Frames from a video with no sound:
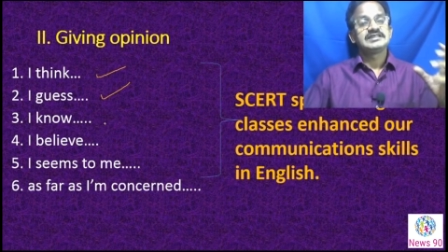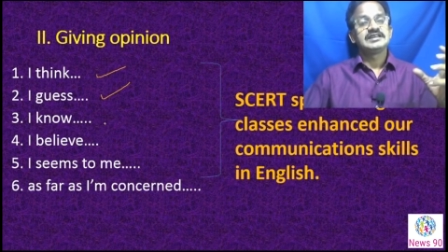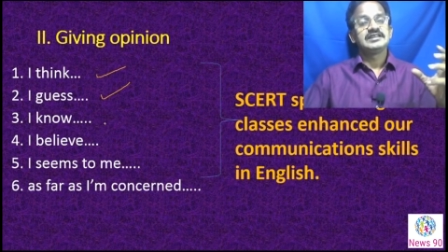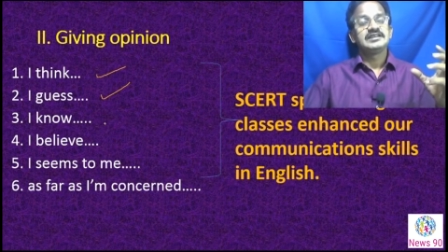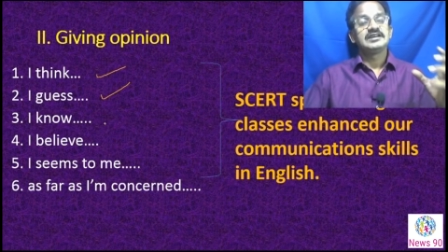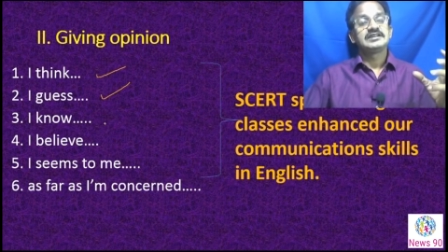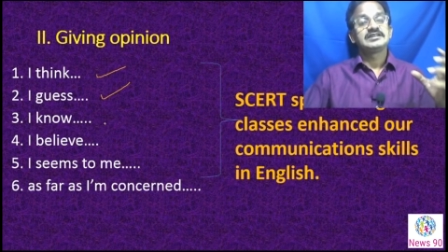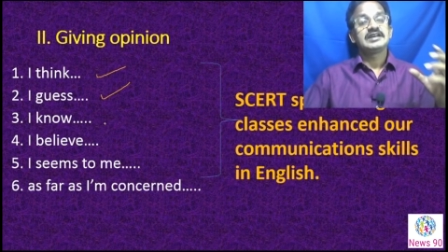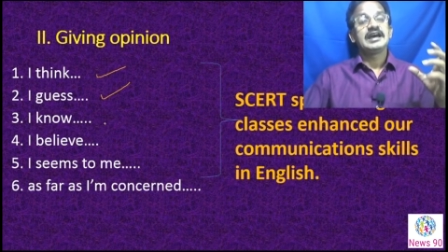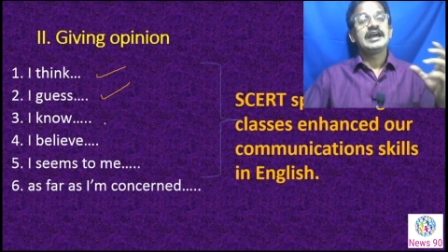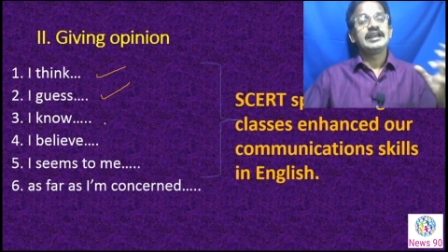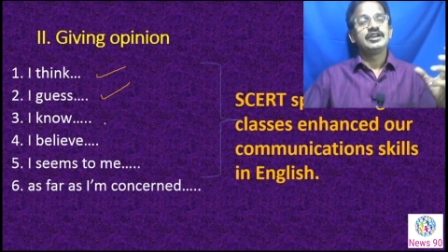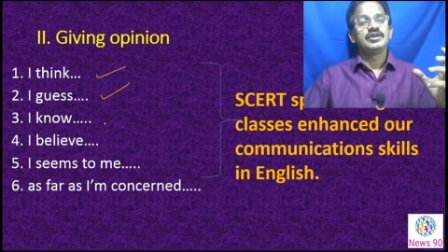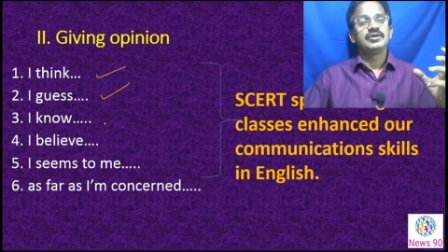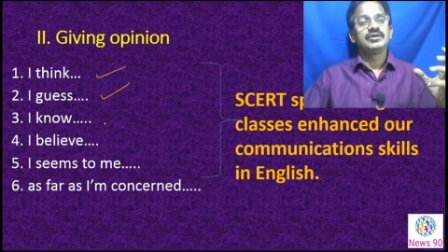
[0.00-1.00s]
say that
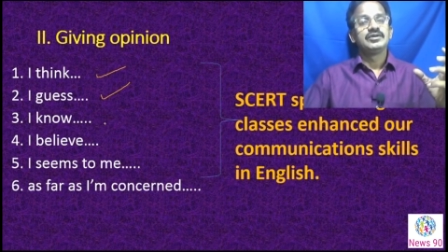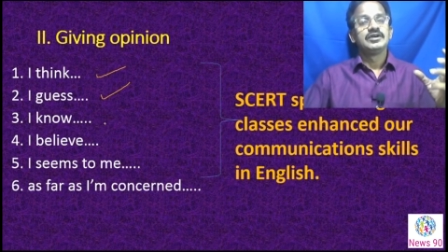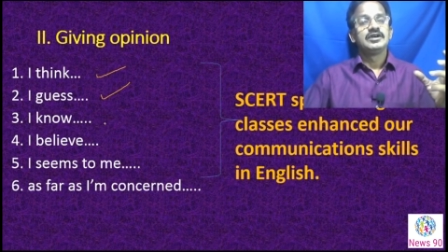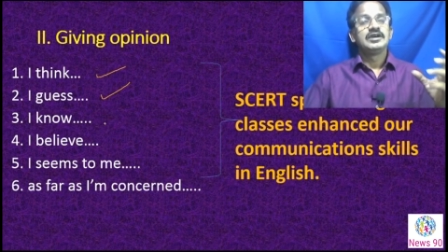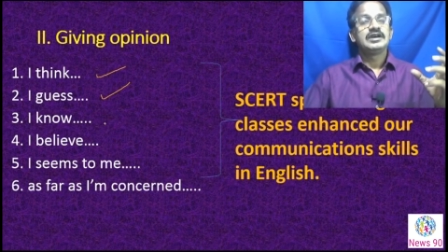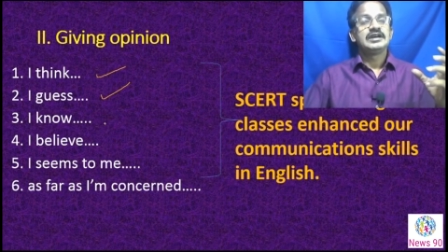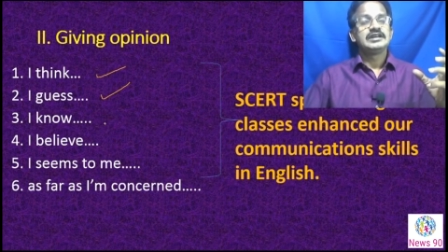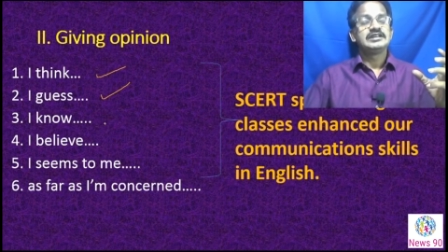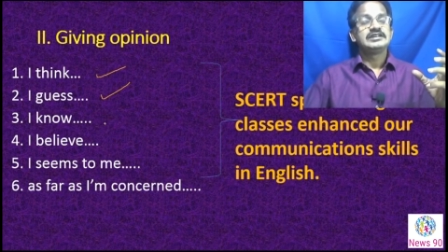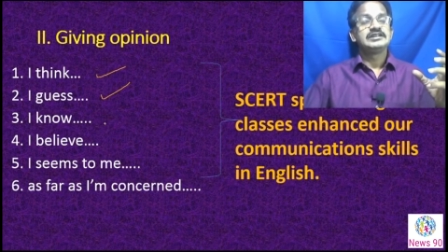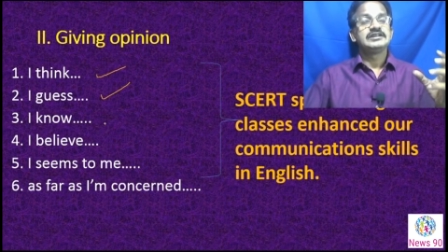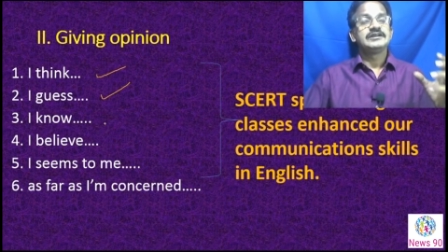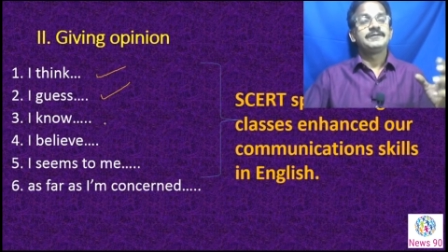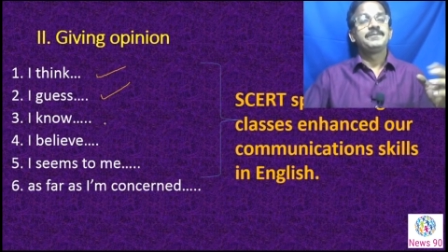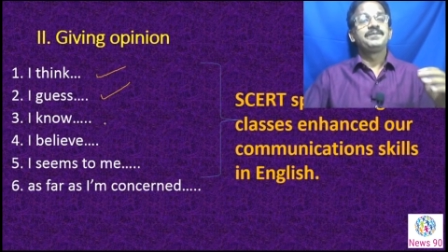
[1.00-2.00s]
I know
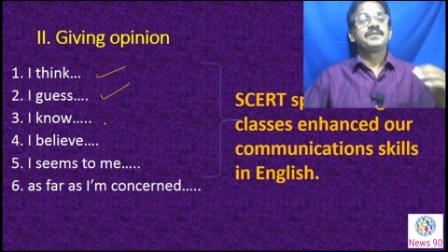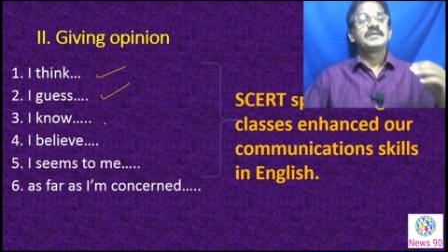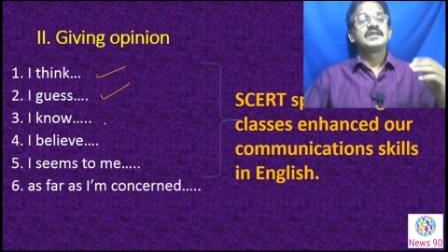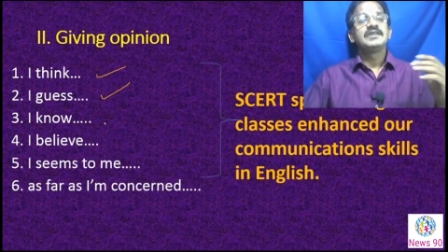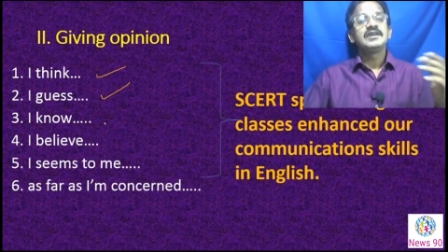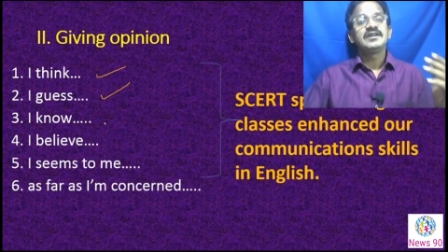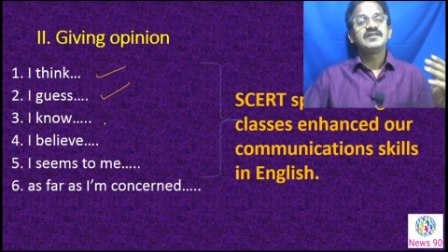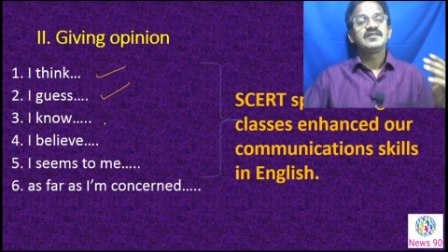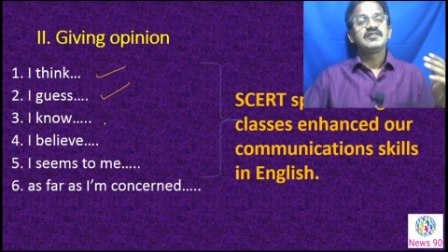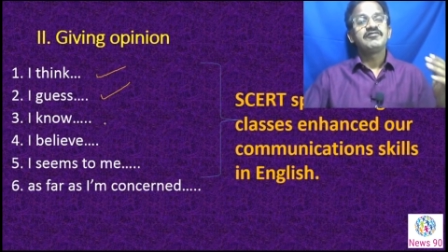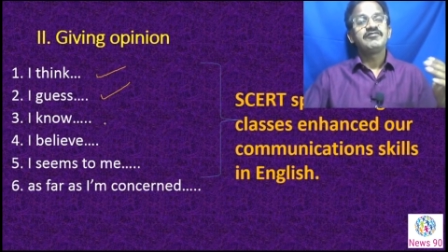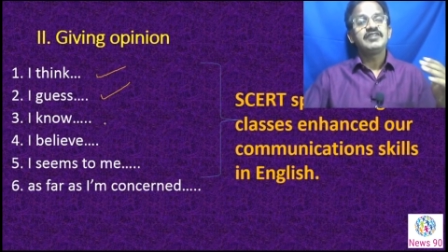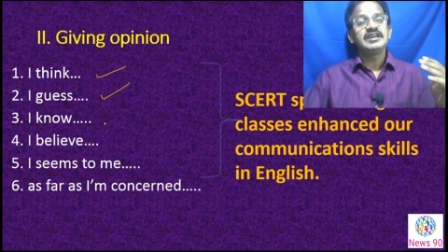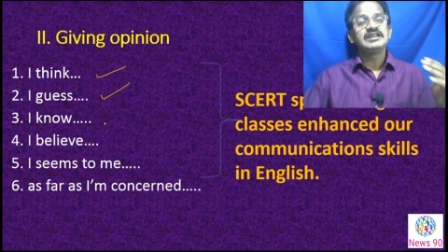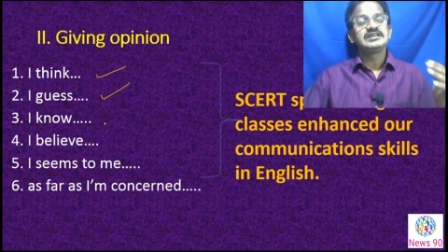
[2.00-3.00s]
and uh, there is
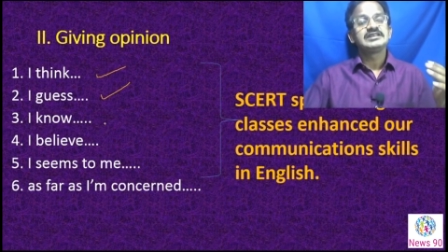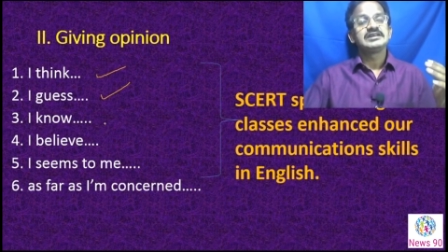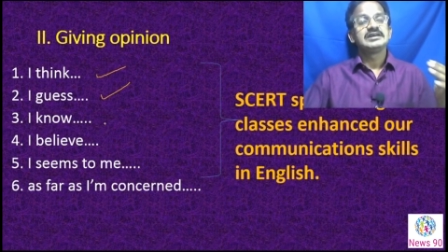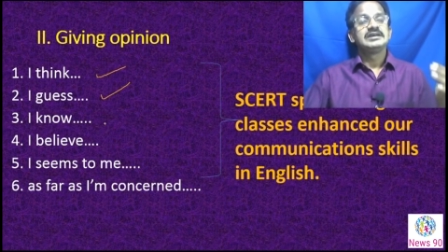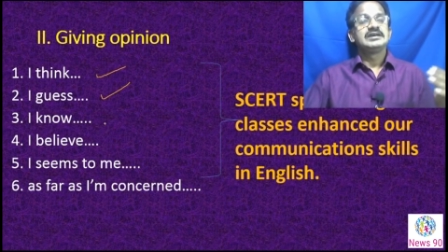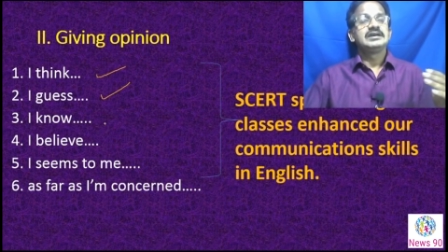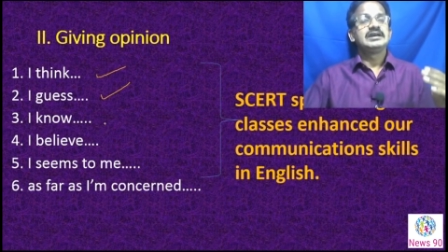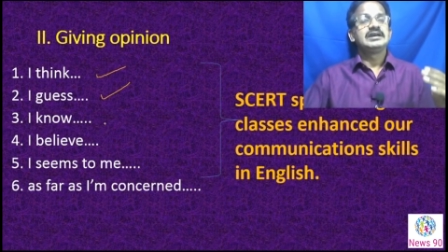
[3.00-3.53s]
a weight